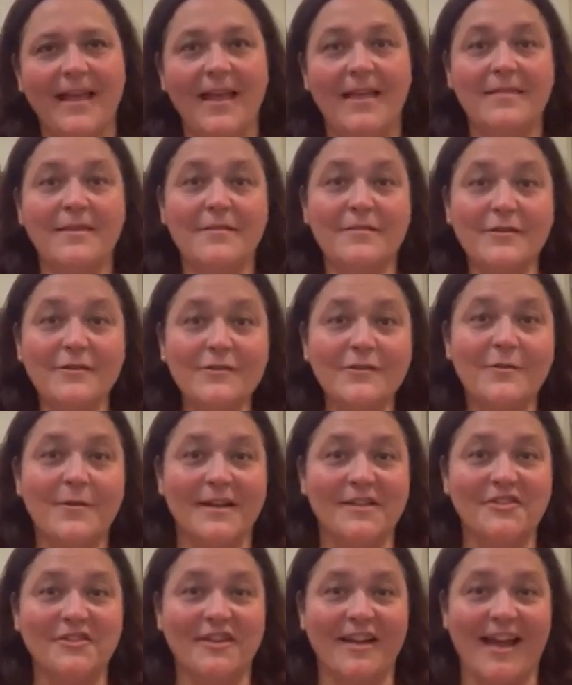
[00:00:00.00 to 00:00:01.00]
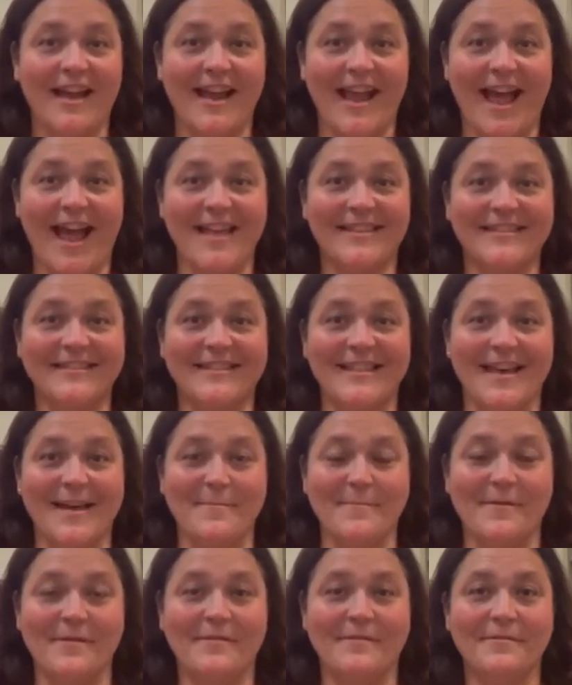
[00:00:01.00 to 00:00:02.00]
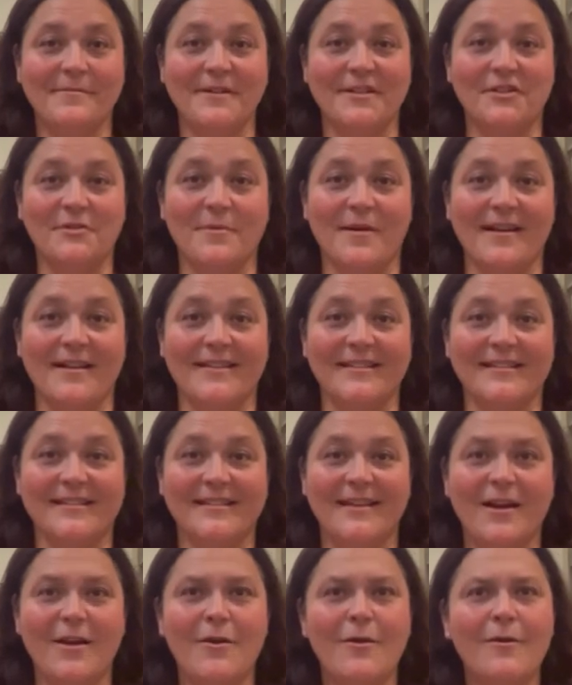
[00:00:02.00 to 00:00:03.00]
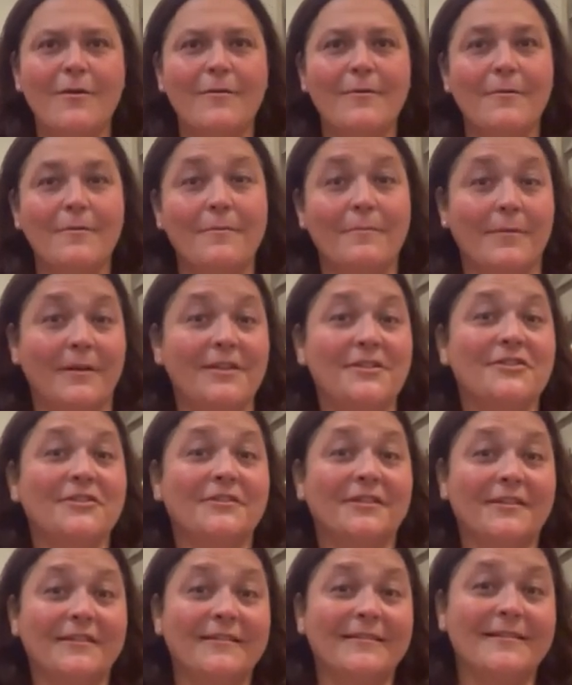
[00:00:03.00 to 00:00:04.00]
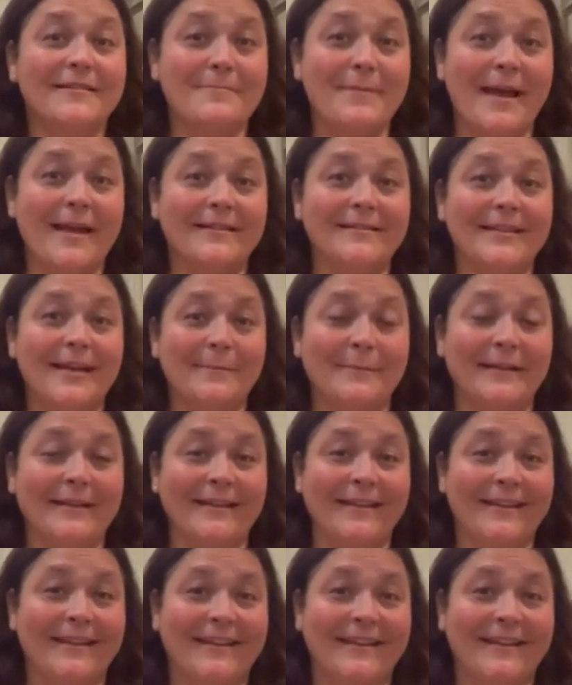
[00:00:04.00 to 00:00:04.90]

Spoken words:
The third question I asked them, which was, what did you learn in the pandemic?